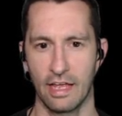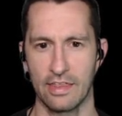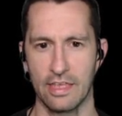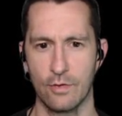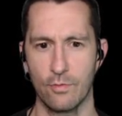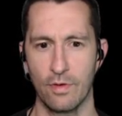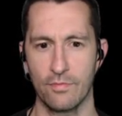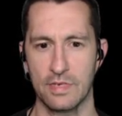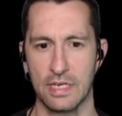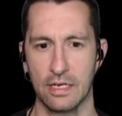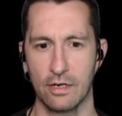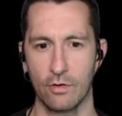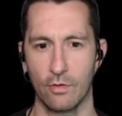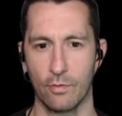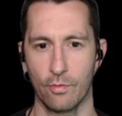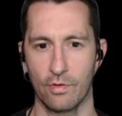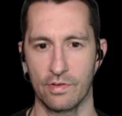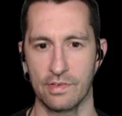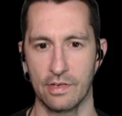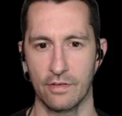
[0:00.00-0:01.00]
I think we have to get
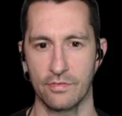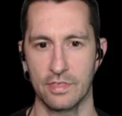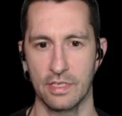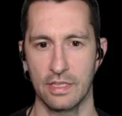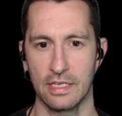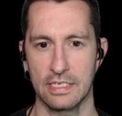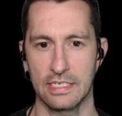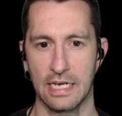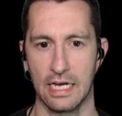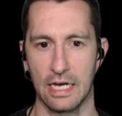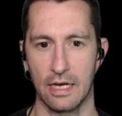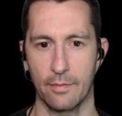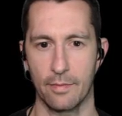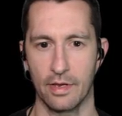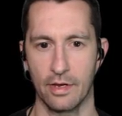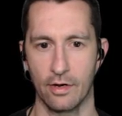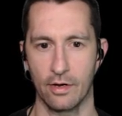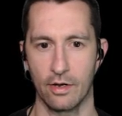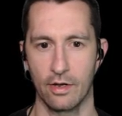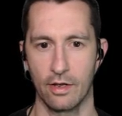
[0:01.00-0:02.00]
ourselves to the top
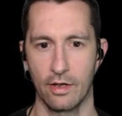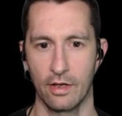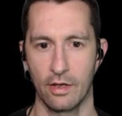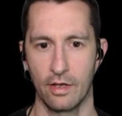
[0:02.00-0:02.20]
here.